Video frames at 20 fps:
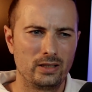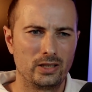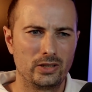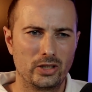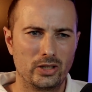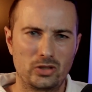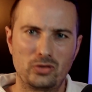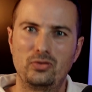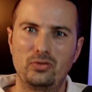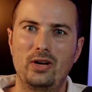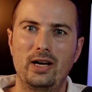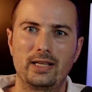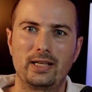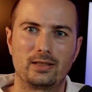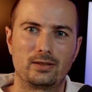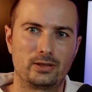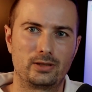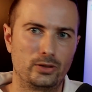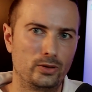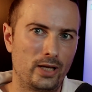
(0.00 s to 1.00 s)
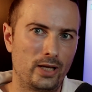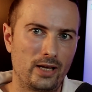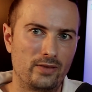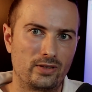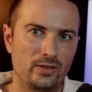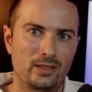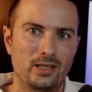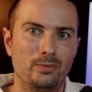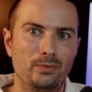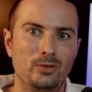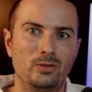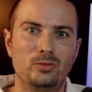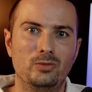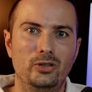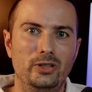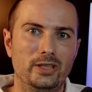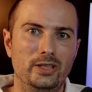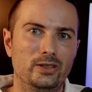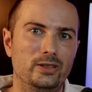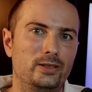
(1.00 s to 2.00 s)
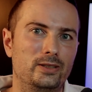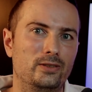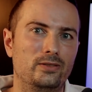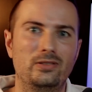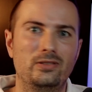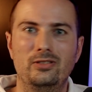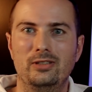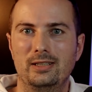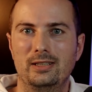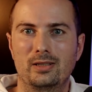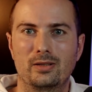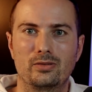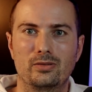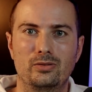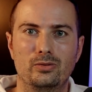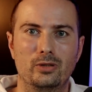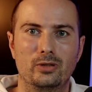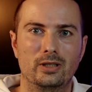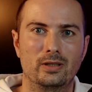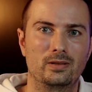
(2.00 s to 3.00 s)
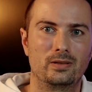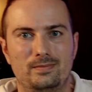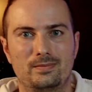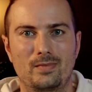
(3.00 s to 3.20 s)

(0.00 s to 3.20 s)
that's fine, because you'll have a couple more years of free software.